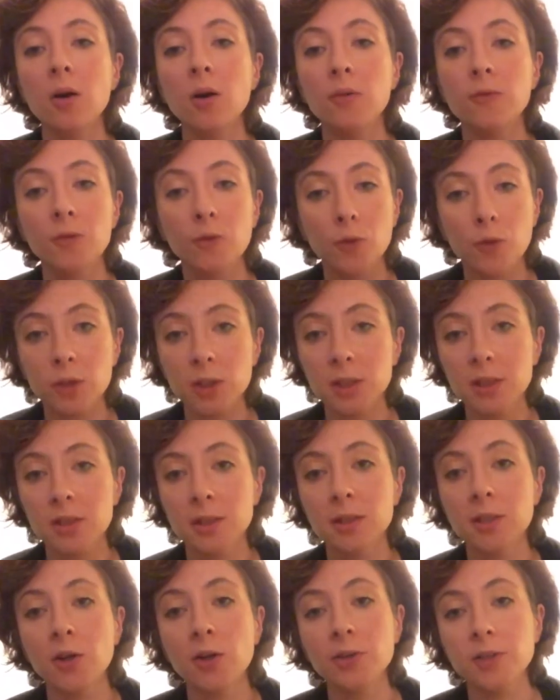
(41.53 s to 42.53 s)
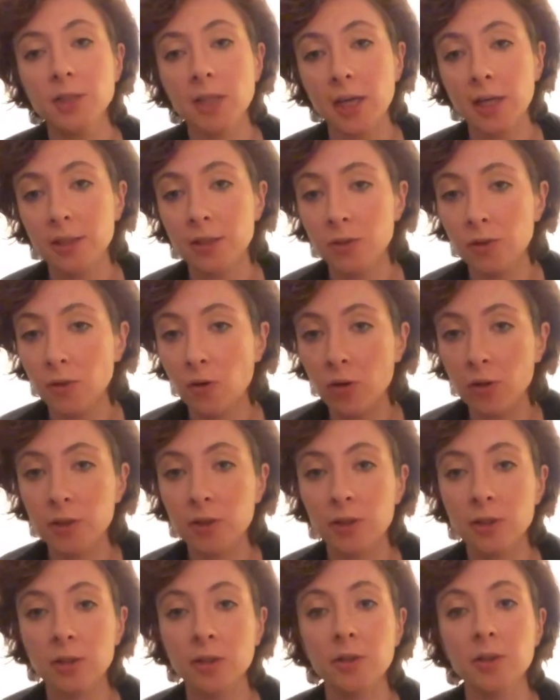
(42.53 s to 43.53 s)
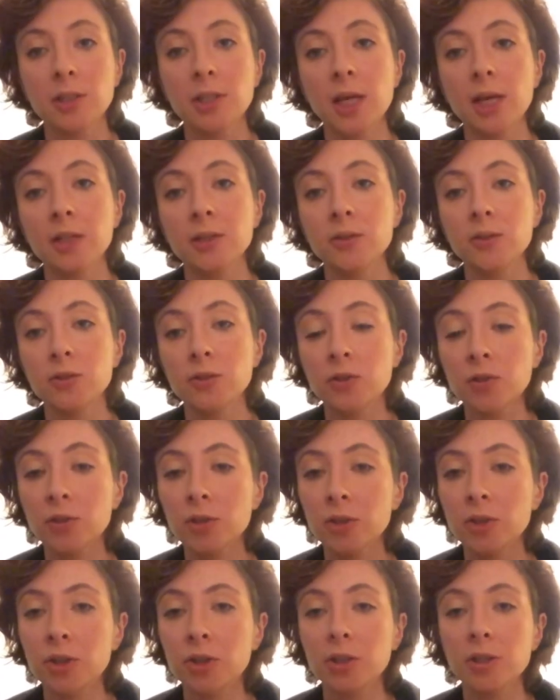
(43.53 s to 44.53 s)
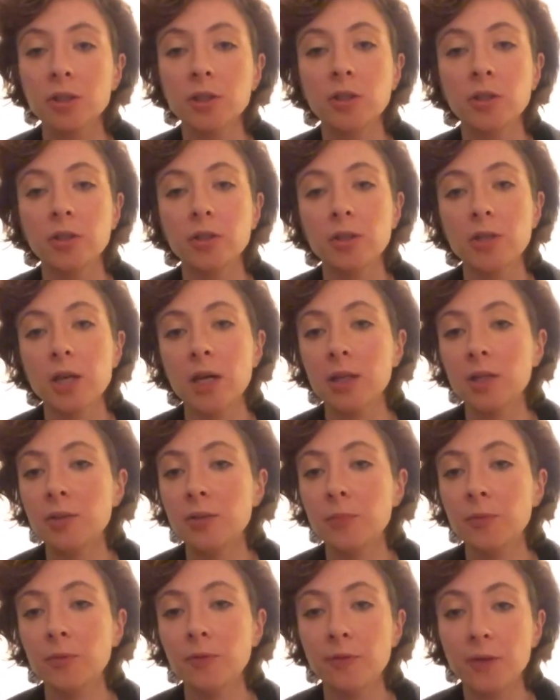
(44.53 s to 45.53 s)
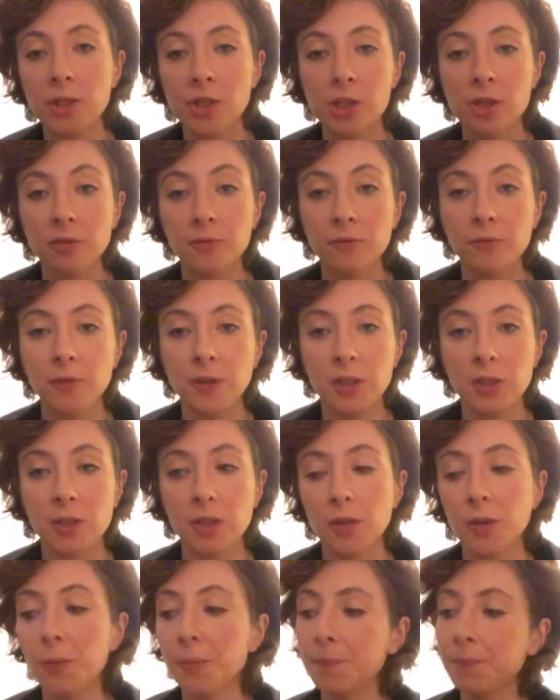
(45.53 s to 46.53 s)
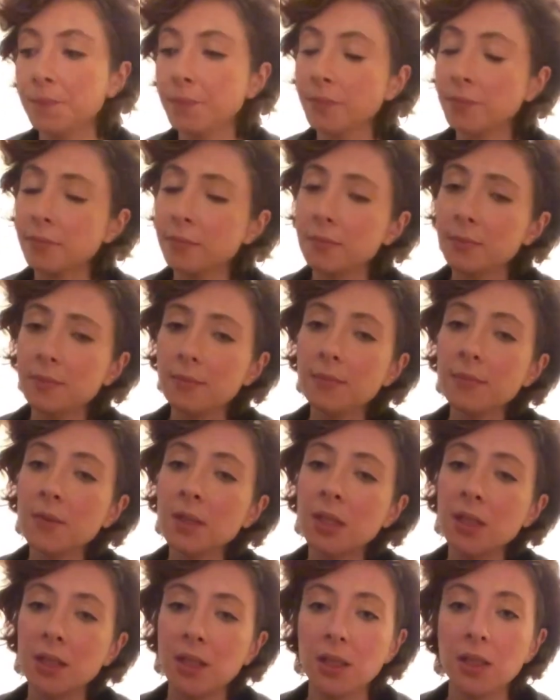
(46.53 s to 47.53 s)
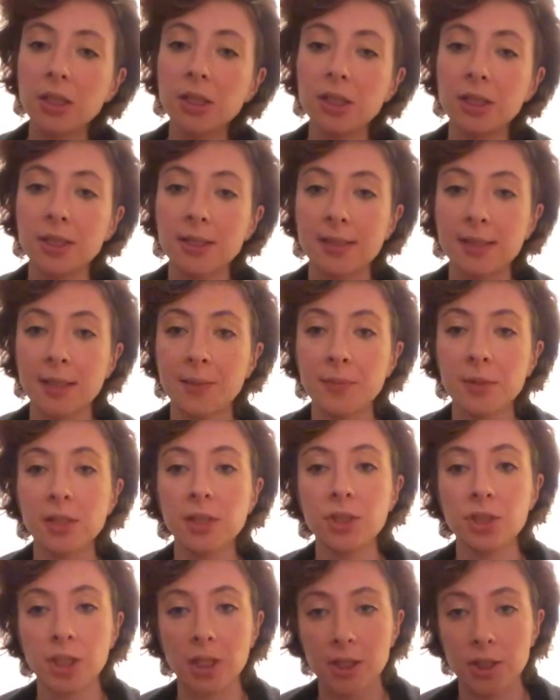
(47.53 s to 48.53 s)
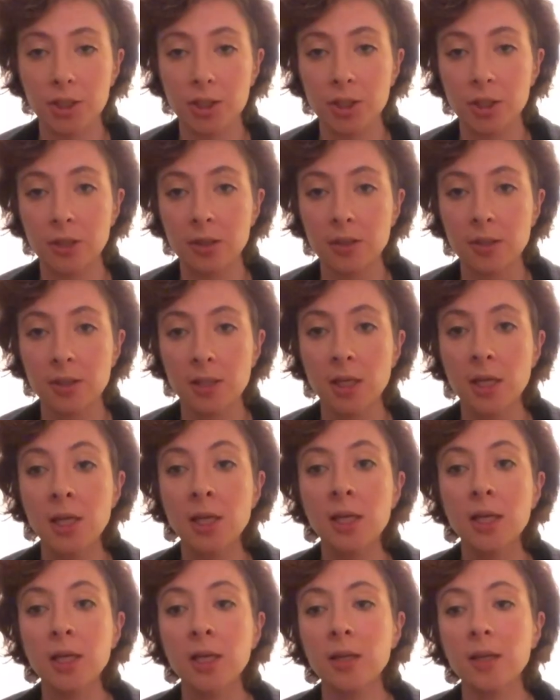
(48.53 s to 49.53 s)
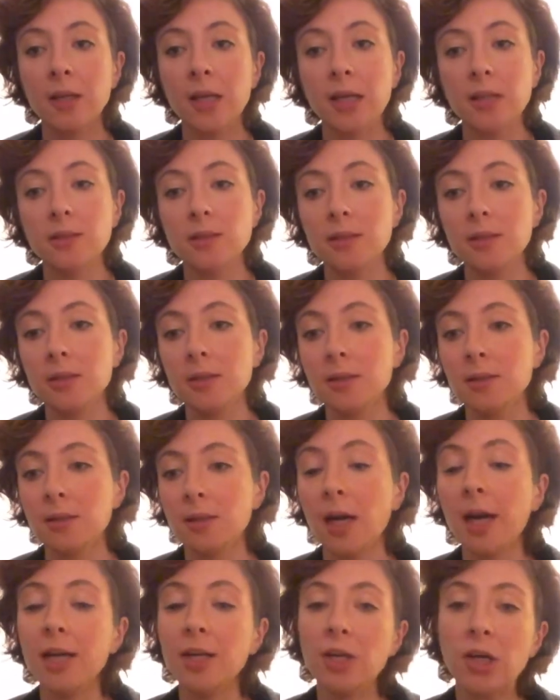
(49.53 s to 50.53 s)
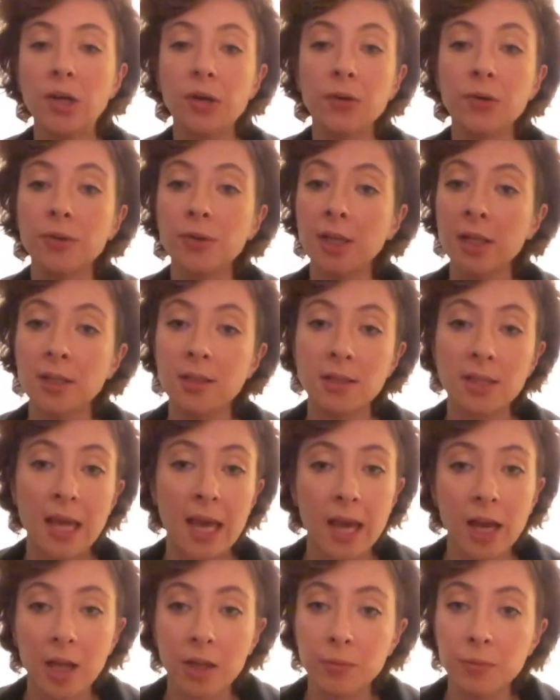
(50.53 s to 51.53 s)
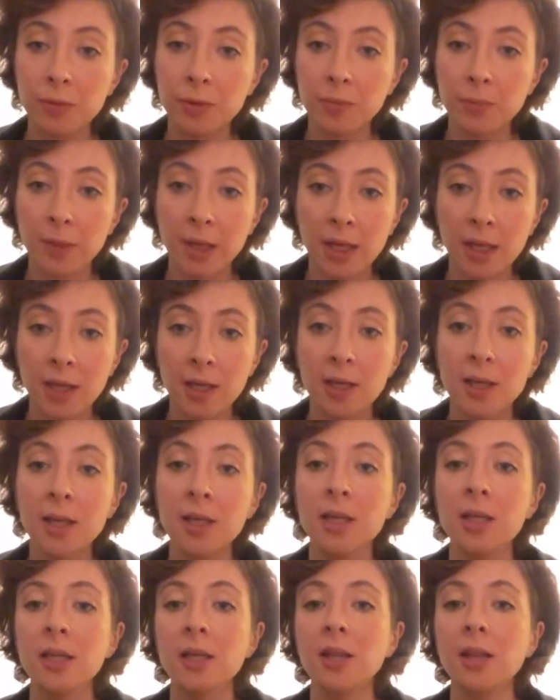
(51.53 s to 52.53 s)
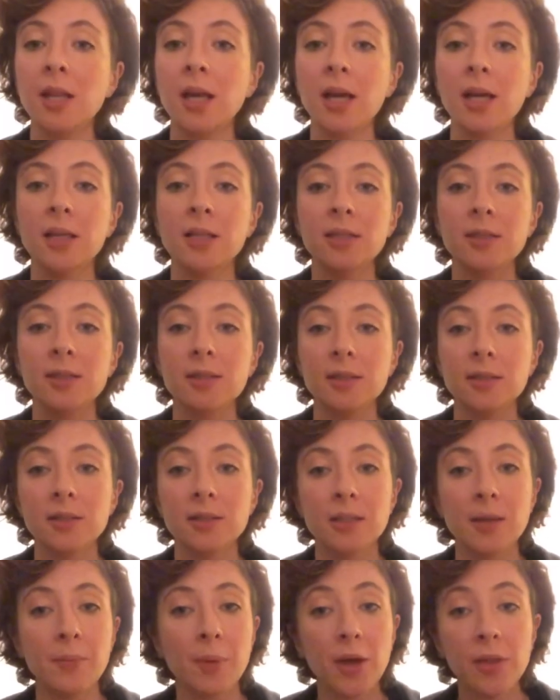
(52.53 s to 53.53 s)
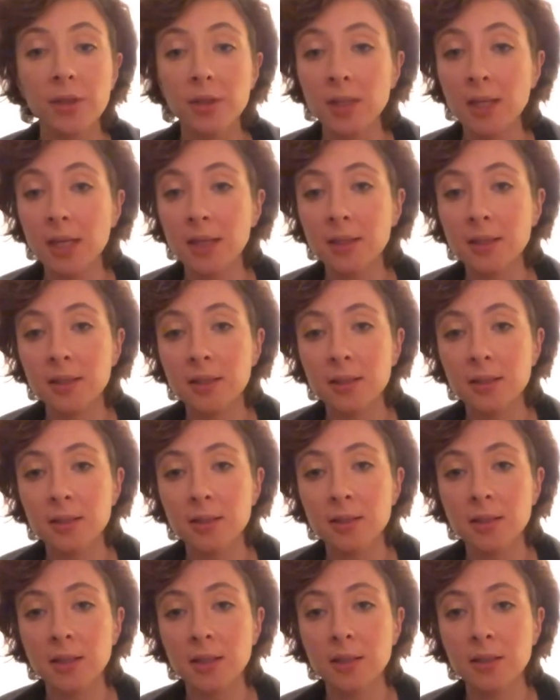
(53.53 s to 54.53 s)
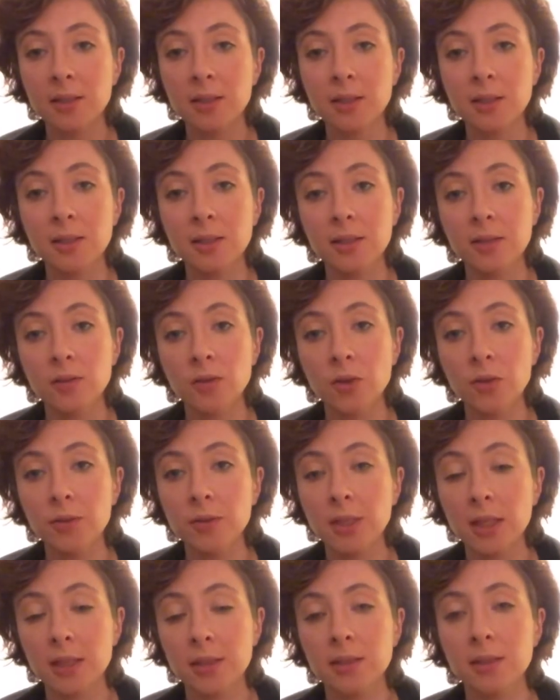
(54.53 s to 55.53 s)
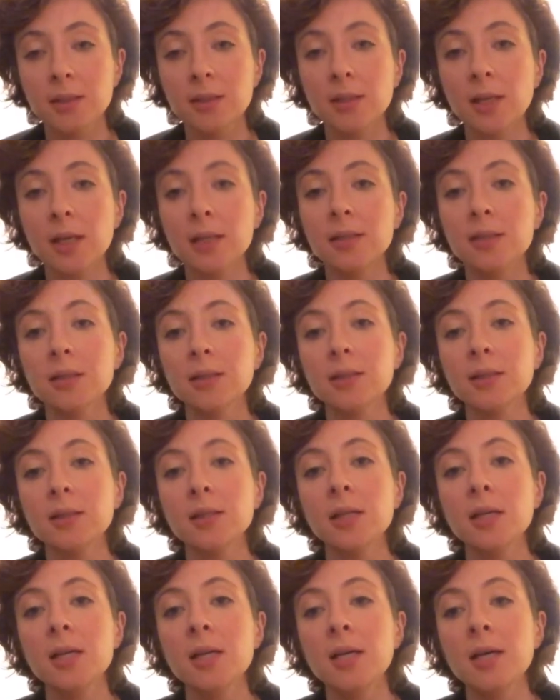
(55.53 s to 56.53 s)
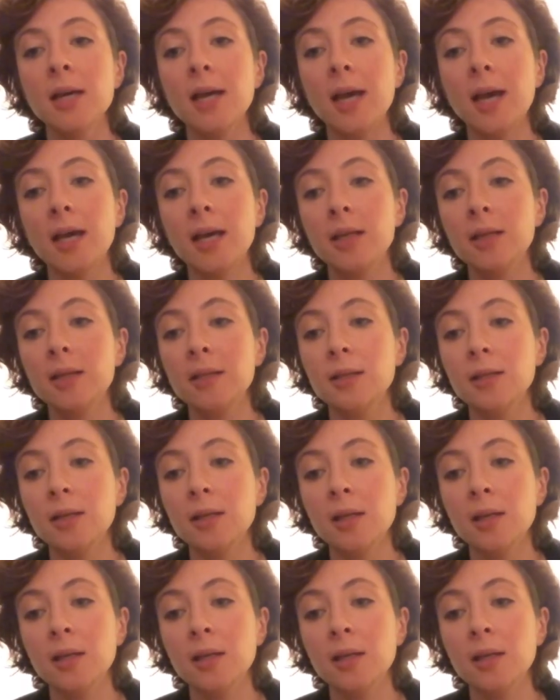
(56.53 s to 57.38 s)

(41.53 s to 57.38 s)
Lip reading: of course, contact a doctor, contact a surgeon, contact a professional physio. Here are just some suggestions that I know that helped me, that some other dancers did those exercises, and